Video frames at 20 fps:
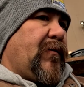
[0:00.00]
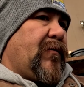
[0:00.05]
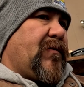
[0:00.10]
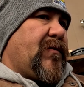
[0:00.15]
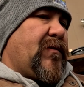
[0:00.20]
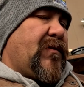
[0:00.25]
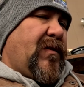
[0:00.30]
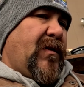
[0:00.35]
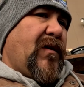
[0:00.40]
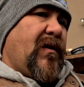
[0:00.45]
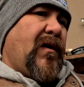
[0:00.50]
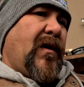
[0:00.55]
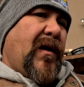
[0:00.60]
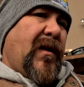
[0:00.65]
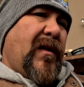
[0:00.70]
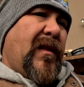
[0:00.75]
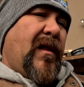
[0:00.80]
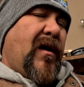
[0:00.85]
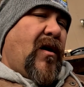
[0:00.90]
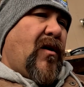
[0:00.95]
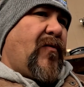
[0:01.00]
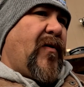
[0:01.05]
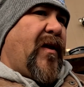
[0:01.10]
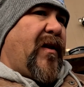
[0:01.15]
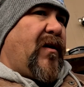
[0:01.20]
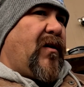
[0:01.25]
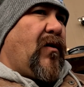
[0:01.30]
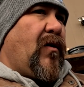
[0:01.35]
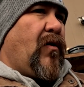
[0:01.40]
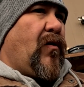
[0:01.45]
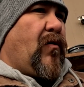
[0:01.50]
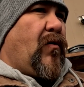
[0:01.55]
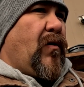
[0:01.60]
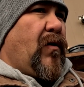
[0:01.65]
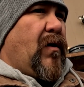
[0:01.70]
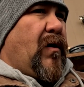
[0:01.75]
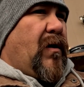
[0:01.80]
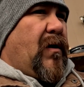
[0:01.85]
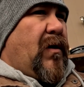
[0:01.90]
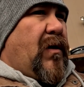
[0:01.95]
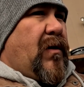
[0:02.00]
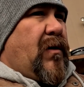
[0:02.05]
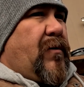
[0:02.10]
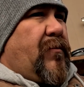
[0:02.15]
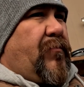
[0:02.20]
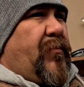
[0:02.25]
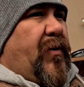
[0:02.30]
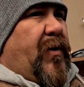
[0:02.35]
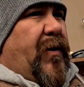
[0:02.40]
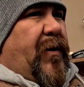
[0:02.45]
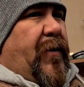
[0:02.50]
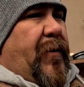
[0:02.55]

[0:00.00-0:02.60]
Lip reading: Still got a long way to go, but